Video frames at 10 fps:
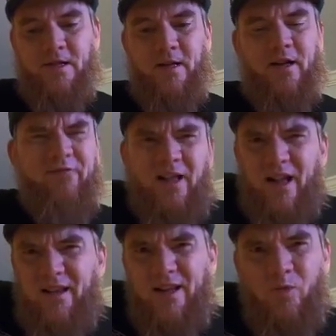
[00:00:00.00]
Yeah,
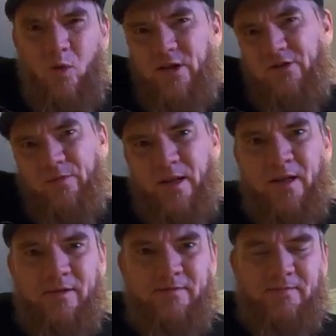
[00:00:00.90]
it works for
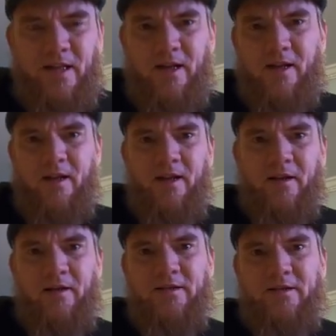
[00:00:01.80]
me,
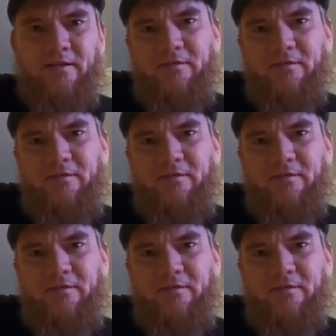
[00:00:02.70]
and